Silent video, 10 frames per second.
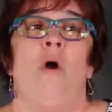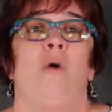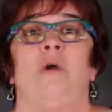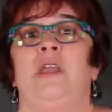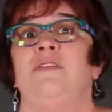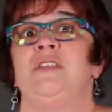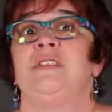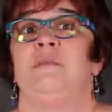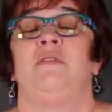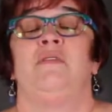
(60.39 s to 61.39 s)
or even
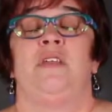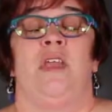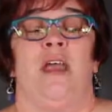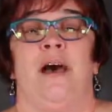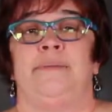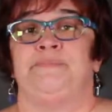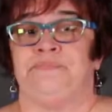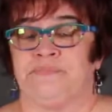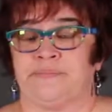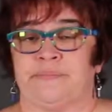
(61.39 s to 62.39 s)
some of the
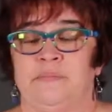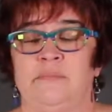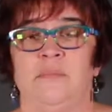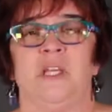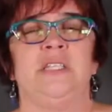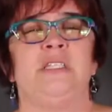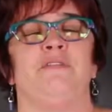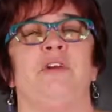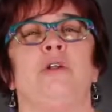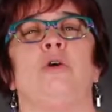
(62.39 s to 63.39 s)

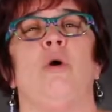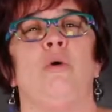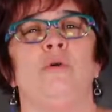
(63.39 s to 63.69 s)
different